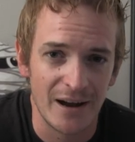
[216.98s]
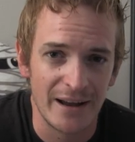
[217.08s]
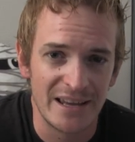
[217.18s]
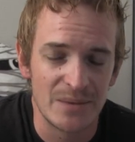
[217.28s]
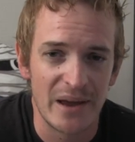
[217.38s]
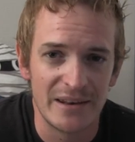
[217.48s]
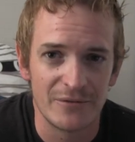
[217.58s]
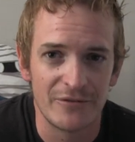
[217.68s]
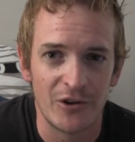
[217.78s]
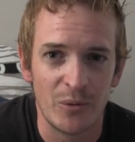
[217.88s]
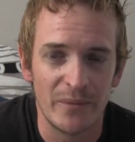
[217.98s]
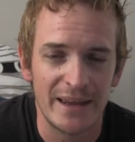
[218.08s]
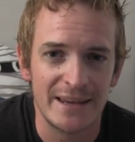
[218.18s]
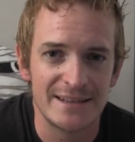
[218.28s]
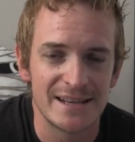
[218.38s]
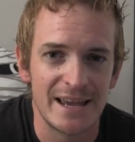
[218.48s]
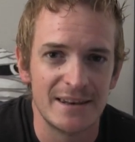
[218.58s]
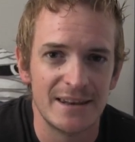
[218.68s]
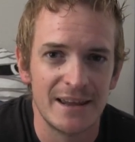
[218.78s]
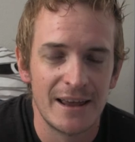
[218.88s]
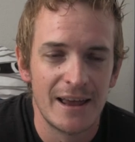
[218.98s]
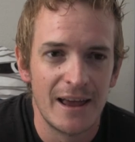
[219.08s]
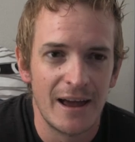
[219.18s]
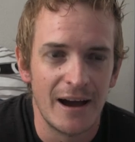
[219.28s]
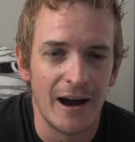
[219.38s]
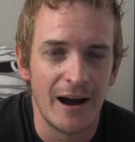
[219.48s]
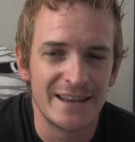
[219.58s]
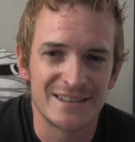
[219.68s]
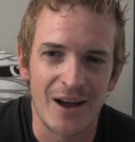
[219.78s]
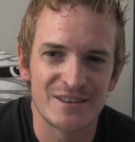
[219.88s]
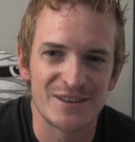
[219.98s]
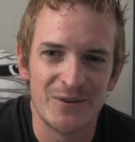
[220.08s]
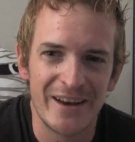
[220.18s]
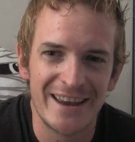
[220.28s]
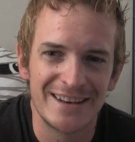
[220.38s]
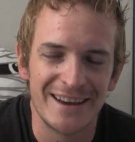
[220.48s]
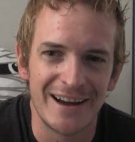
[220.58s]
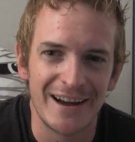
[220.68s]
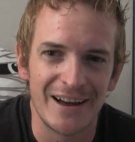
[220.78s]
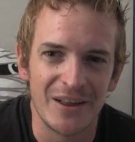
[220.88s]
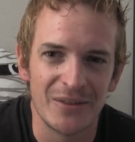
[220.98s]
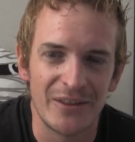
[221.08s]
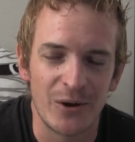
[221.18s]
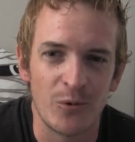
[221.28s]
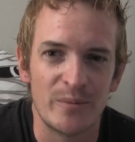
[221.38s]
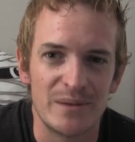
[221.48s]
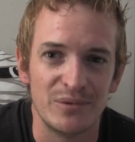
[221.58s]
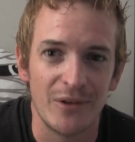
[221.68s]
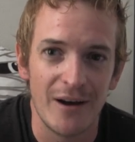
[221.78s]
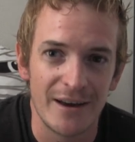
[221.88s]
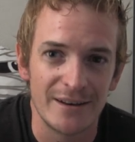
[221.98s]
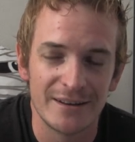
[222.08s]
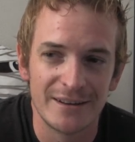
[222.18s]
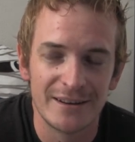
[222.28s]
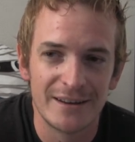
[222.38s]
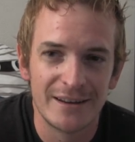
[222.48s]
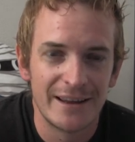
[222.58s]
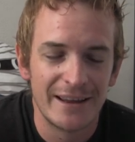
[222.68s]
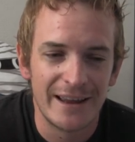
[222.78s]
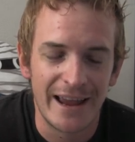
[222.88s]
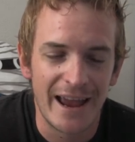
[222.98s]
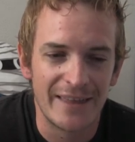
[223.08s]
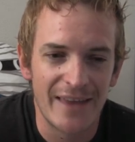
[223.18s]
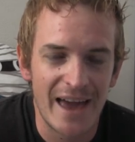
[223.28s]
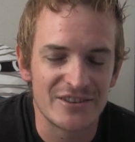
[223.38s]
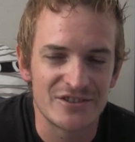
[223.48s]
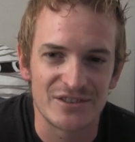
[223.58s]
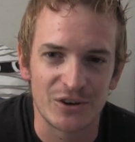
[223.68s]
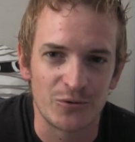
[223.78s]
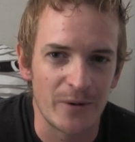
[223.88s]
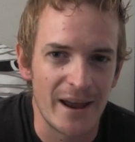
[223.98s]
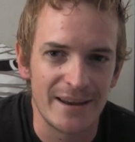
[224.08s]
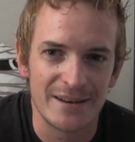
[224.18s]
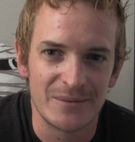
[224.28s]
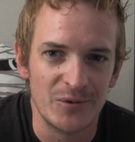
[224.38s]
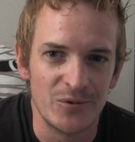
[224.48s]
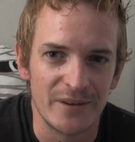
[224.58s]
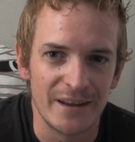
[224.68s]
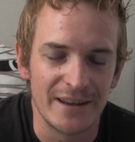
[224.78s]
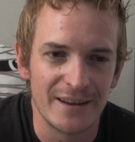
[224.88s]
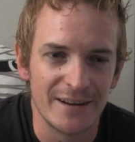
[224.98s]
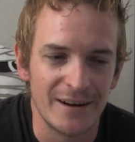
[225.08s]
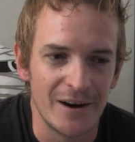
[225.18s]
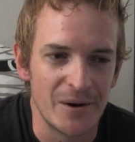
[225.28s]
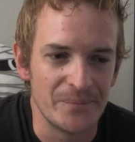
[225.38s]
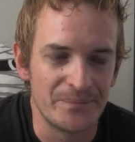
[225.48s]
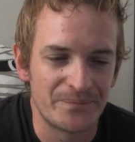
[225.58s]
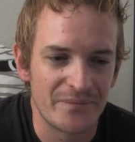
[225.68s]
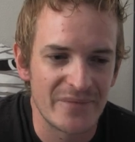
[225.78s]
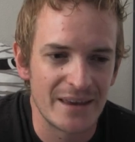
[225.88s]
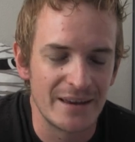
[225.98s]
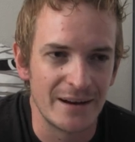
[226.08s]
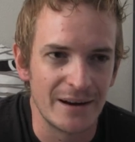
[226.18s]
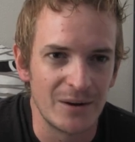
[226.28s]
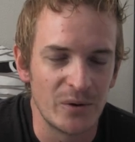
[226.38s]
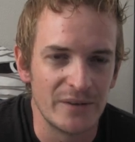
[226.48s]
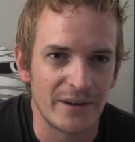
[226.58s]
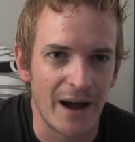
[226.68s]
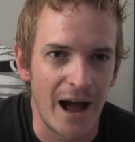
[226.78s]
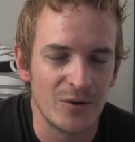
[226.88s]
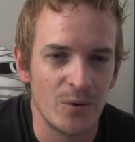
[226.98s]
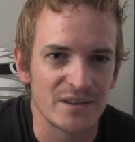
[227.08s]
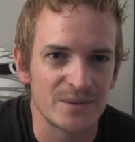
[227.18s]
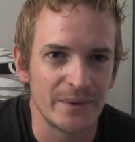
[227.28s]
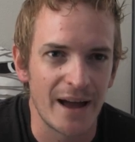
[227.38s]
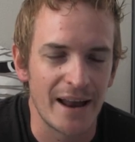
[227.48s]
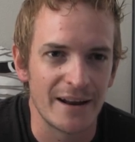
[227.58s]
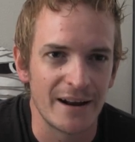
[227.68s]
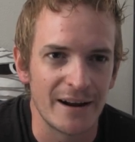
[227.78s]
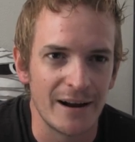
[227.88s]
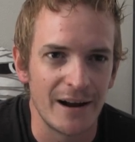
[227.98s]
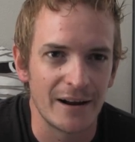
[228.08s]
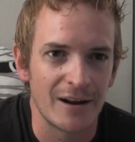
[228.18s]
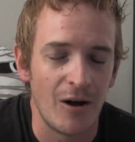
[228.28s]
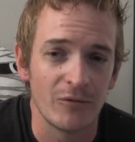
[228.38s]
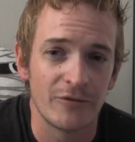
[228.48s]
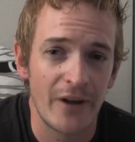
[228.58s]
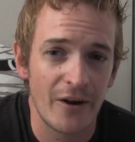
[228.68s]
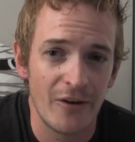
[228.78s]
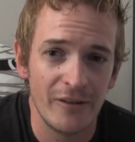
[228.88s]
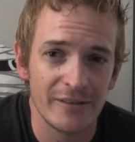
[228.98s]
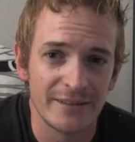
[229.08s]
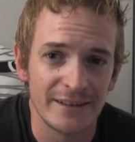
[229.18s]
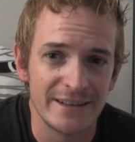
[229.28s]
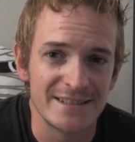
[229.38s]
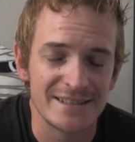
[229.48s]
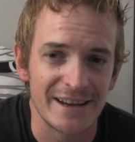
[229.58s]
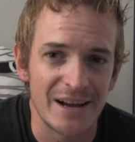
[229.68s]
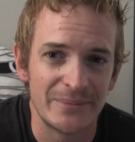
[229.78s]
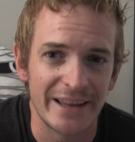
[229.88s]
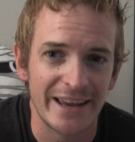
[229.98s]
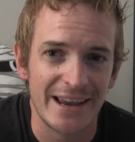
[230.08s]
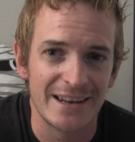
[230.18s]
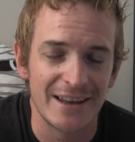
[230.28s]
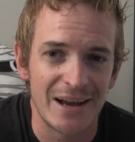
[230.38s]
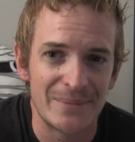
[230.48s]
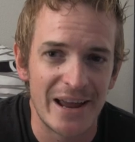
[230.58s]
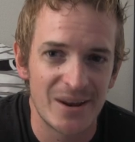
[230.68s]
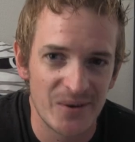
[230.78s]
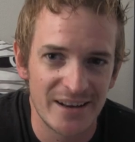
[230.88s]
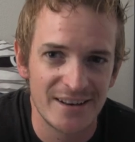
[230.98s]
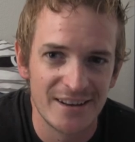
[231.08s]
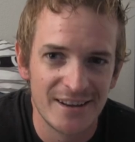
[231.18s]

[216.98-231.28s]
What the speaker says: independent film that he's in. He's also in There Will Be Blood, and that is just a great movie. Who else do we got here? Colin Farrell is playing Penguin.